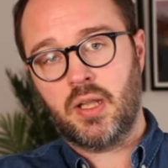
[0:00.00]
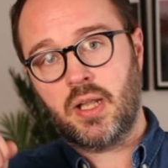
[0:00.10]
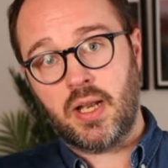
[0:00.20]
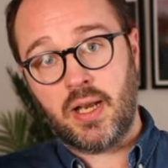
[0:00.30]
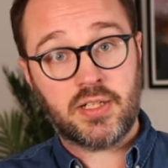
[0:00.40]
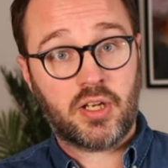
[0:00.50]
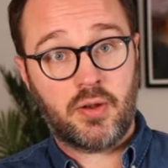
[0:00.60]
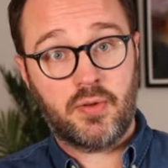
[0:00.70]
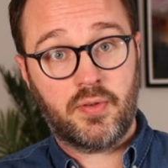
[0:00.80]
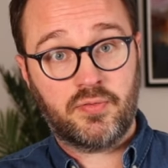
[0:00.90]
Let's
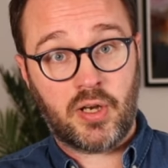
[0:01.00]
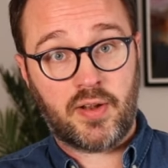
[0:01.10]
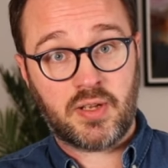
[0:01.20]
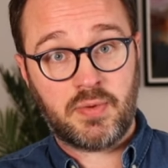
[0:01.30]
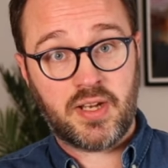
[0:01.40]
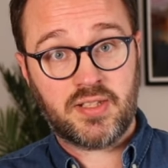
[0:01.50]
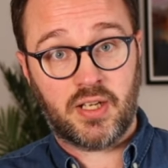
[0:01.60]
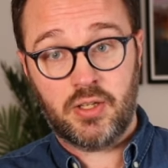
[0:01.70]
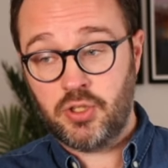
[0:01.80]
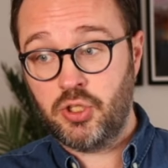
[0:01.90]
go for the Lifetime ISA.
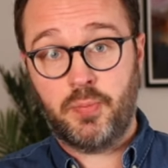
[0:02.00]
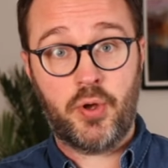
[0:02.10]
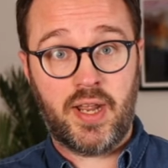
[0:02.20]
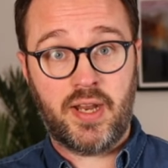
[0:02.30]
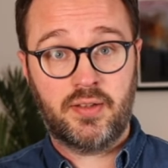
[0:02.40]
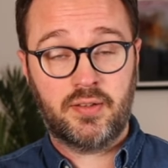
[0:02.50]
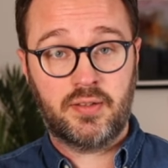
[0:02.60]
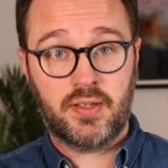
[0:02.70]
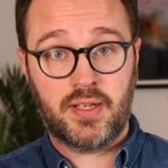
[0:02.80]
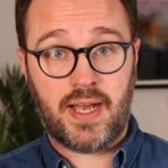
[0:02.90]
You put in
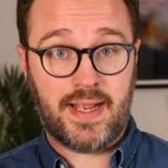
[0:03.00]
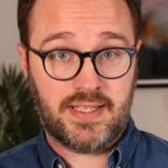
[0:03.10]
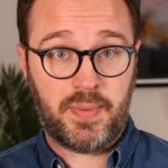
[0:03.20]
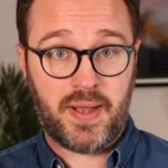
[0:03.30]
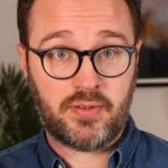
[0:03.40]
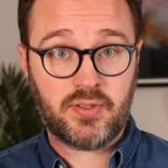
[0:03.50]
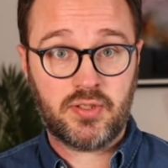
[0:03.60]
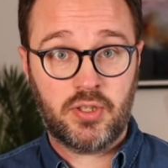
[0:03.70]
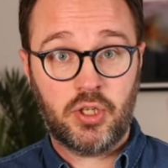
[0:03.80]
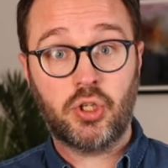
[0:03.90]
£80,
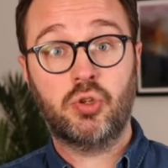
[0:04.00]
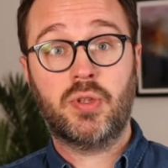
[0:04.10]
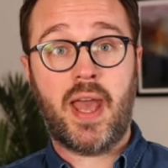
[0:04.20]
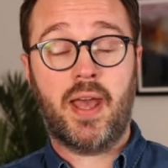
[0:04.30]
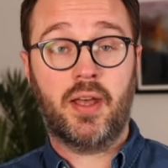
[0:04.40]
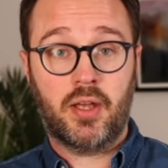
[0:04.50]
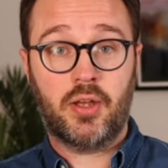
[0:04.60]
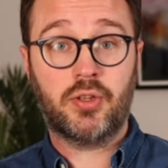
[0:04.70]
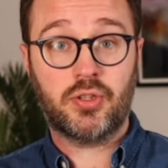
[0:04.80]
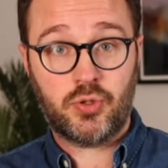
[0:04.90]
you get
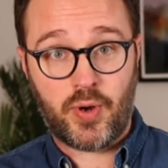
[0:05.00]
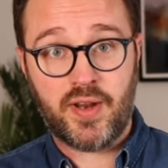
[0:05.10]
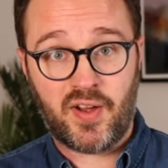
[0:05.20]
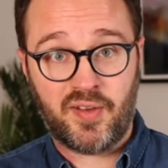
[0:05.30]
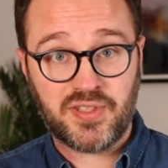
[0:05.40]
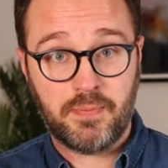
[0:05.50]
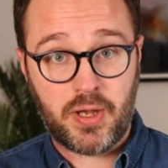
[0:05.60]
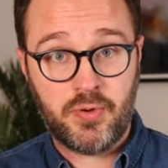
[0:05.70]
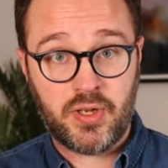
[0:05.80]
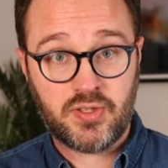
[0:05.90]
25%
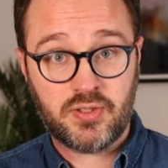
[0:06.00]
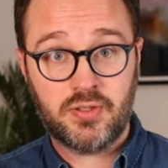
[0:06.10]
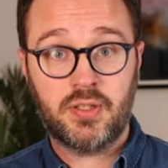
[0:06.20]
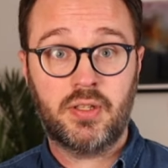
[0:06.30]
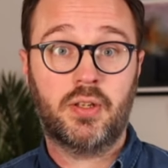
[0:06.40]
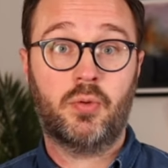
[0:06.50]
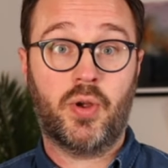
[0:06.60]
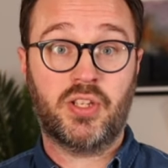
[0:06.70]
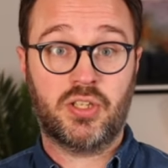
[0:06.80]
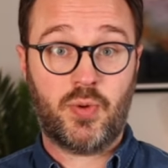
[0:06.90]
bonus,
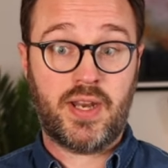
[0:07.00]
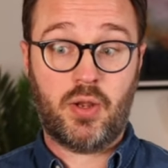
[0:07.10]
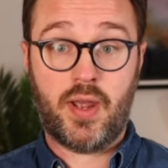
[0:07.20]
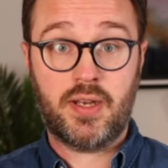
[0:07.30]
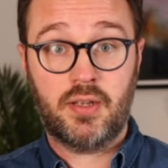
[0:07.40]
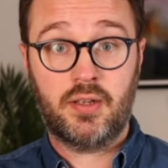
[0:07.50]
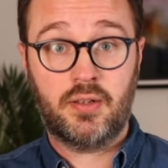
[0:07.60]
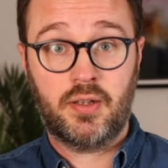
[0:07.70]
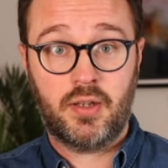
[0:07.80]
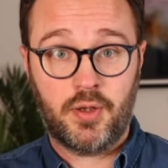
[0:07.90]
which is 20 quid,
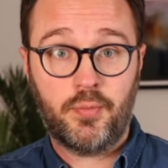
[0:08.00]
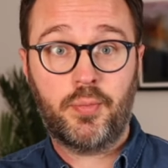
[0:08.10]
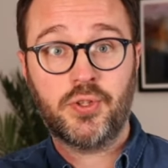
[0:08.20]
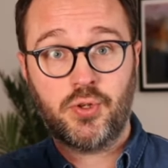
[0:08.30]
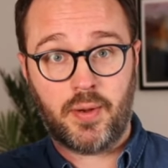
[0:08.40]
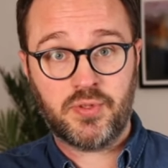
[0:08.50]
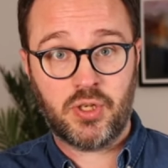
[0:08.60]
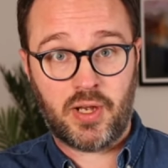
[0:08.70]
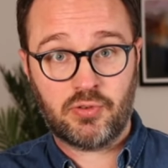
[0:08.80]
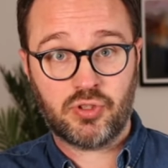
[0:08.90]
puts you up to
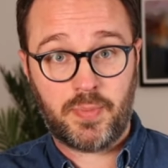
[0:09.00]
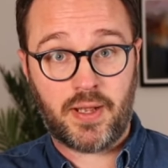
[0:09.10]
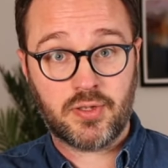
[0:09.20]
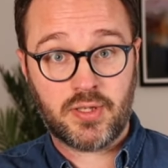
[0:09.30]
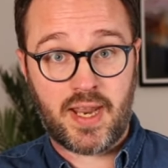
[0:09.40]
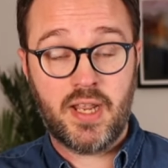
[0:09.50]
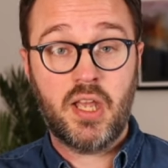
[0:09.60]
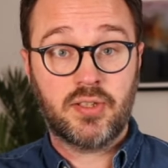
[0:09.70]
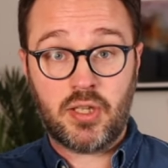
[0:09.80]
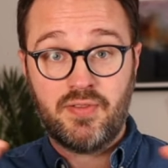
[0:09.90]
£100 again.
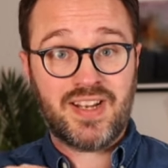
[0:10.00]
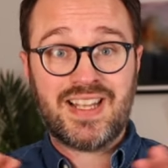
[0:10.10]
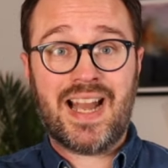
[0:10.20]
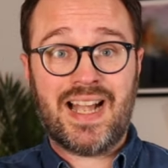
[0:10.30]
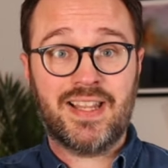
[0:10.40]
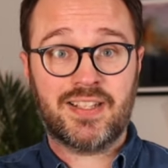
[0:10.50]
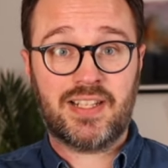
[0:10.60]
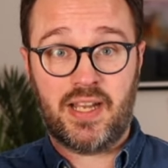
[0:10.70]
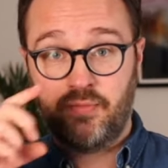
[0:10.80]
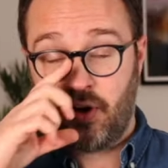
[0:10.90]
So they're exactly the
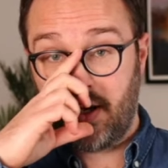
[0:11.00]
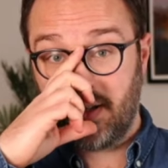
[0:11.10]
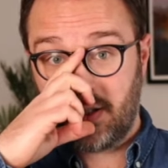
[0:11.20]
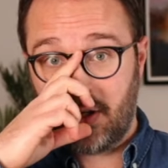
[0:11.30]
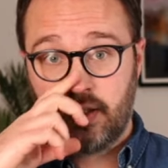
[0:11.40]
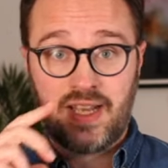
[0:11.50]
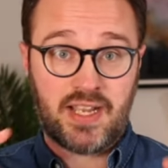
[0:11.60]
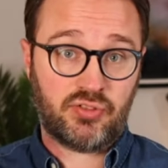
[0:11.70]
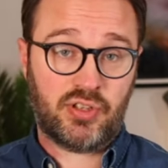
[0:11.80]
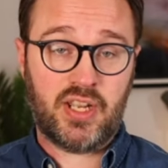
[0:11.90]
same, right? So the
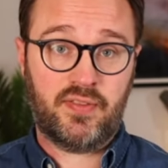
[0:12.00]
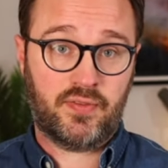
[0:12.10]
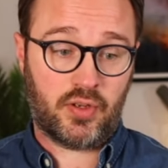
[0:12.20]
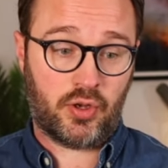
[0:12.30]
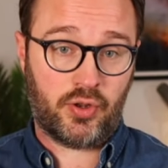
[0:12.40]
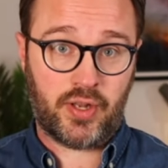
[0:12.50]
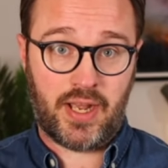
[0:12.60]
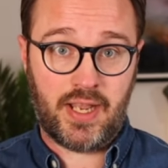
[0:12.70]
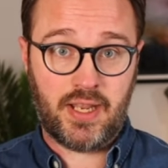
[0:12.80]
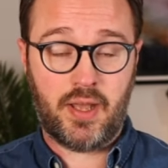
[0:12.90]
tax relief on
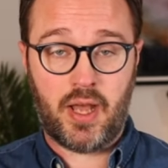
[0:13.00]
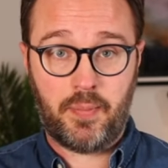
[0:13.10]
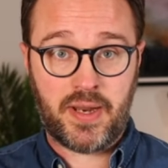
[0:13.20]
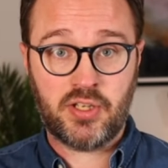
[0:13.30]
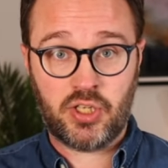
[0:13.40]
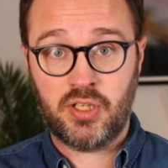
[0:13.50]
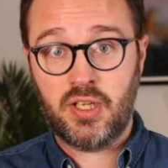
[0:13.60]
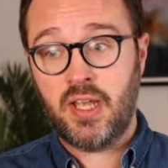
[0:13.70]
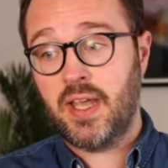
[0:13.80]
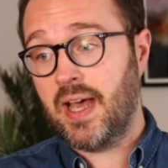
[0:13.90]
a pension,
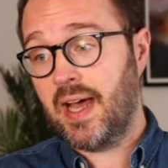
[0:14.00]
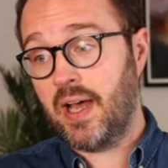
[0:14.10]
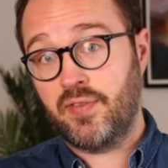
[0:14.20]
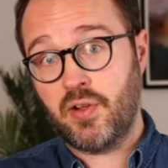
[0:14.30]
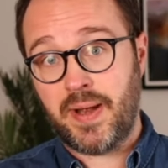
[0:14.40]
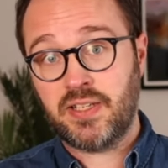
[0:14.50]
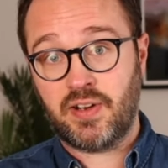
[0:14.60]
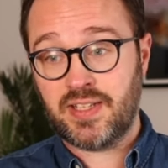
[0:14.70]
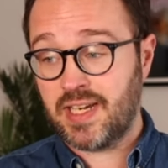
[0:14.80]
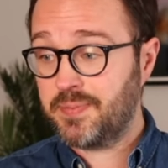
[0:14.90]
if you're a basic rate
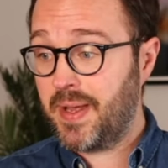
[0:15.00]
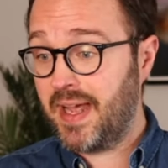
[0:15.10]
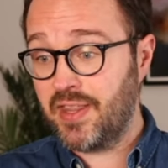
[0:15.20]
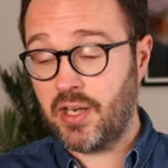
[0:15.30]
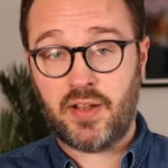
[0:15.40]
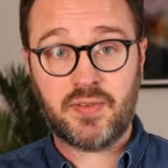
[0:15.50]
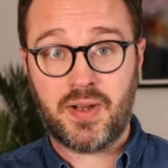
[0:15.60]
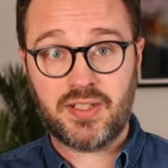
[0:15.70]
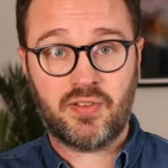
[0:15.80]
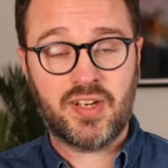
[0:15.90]
taxpayer, and the Lifetime
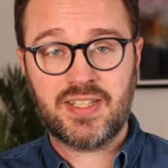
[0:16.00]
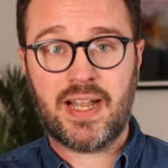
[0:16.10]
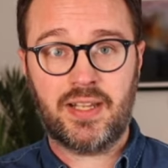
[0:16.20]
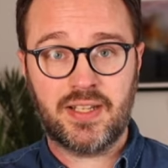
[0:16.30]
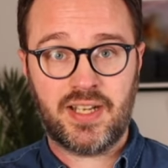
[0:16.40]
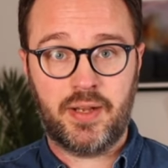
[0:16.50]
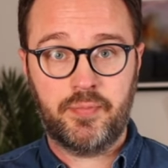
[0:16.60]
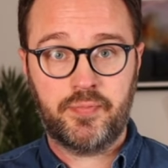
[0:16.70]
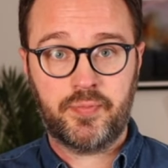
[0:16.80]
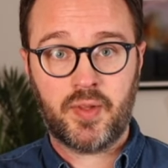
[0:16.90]
ISA are exactly the same.
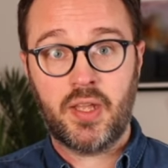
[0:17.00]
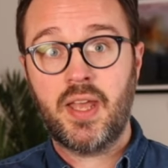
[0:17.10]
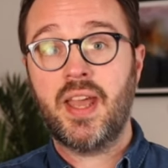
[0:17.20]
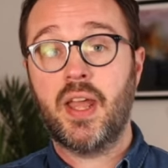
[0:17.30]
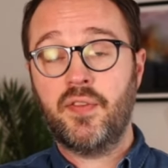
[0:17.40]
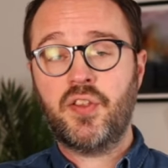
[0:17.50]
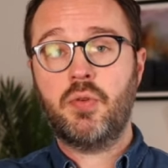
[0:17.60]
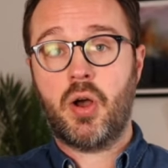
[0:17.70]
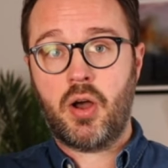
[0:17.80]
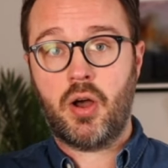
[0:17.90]
If you
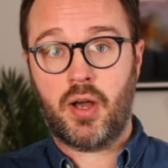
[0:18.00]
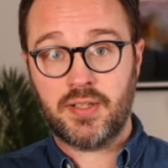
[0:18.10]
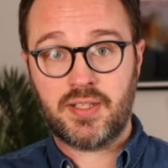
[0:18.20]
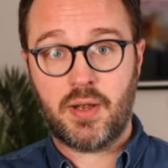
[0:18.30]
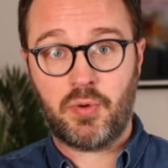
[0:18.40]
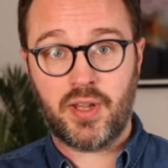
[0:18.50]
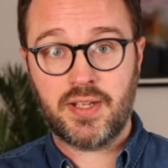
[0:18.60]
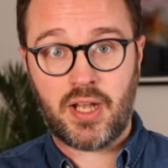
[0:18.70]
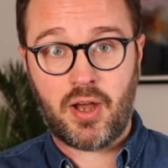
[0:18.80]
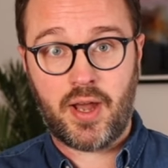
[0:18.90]
are, as I said, one of these
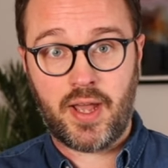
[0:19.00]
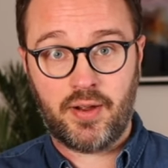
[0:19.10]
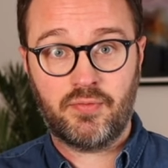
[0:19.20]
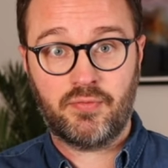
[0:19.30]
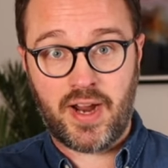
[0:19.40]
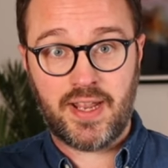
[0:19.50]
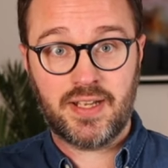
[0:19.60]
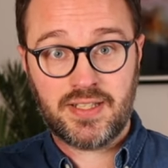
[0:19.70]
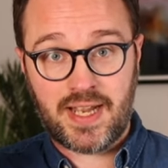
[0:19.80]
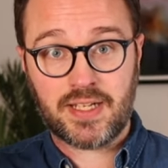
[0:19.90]
higher rate
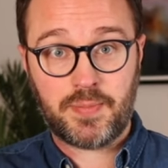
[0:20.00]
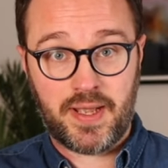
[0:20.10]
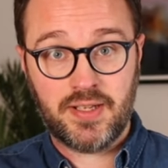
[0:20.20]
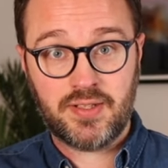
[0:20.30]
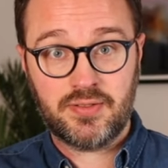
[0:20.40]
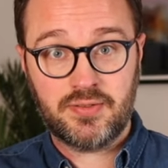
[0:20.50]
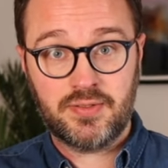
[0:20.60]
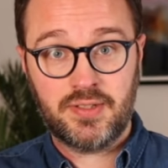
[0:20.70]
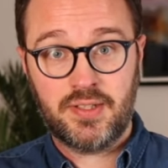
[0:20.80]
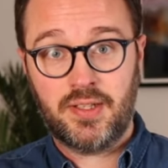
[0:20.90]
taxpayers,
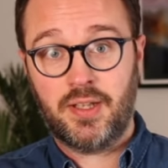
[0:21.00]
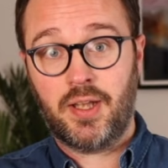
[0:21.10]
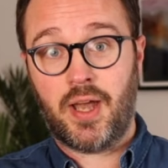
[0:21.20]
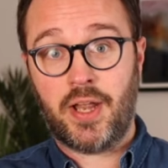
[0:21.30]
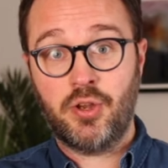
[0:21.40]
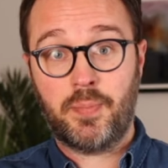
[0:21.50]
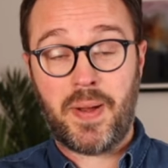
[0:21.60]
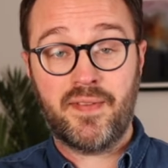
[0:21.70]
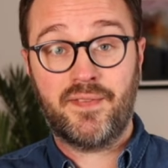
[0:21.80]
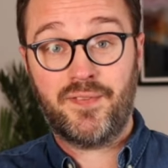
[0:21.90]
and you're
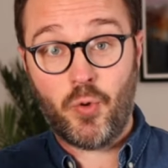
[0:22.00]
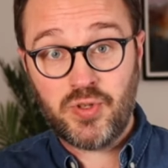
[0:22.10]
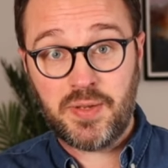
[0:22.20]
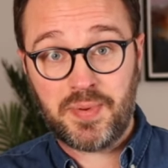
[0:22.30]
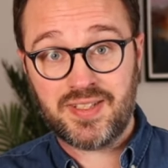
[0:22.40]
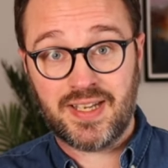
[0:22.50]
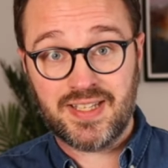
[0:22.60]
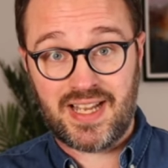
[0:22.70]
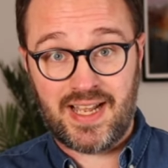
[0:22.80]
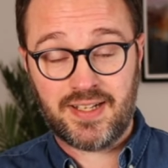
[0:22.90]
paying 40%
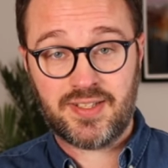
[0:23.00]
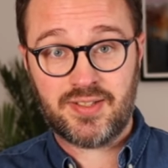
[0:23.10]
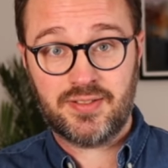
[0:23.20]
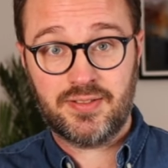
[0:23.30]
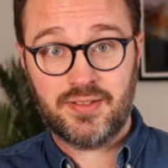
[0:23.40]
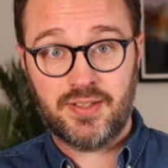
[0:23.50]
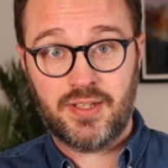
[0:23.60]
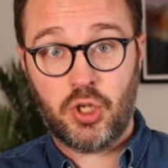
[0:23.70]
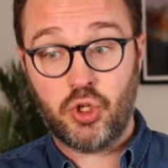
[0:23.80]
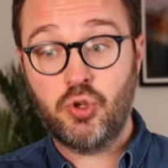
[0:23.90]
tax,
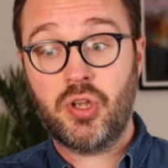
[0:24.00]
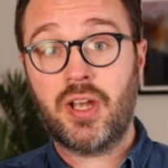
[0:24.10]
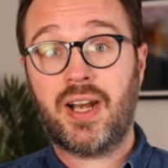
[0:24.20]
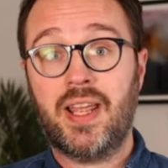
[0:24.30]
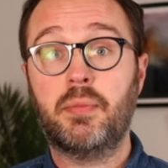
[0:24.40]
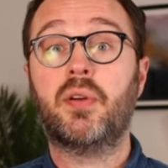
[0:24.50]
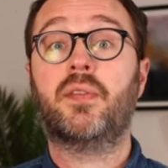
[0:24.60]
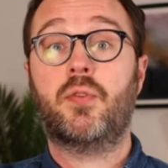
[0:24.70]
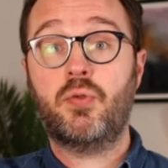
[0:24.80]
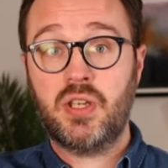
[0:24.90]
you can claim
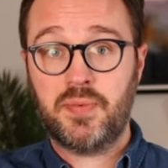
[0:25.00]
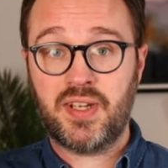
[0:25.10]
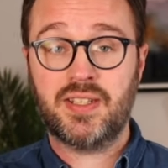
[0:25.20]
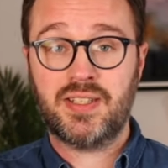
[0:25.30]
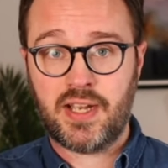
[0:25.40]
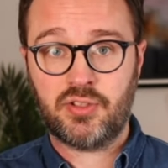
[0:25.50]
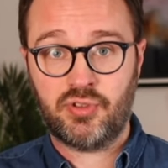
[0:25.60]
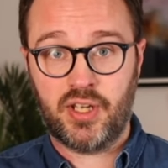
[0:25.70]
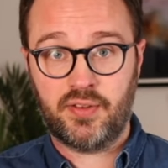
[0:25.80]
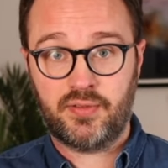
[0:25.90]
40% tax
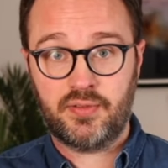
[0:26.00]
relief,